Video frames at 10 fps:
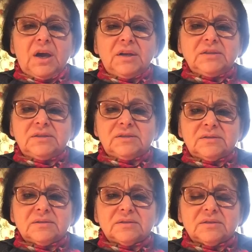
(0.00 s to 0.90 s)
And
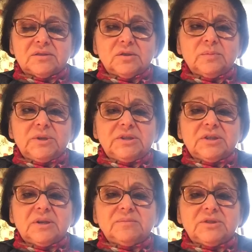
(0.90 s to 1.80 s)
so many
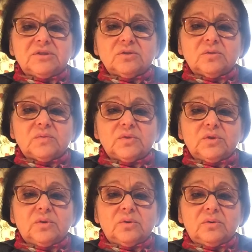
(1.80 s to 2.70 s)
times it's not for
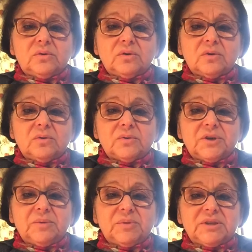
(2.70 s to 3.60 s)
your own
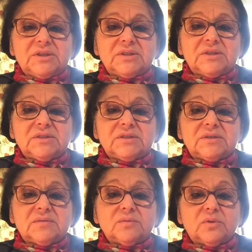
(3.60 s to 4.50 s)
glory, but it
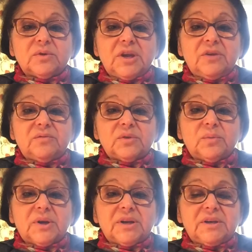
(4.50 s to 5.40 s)
is for
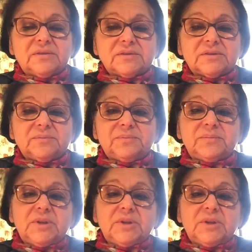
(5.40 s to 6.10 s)
everyone else.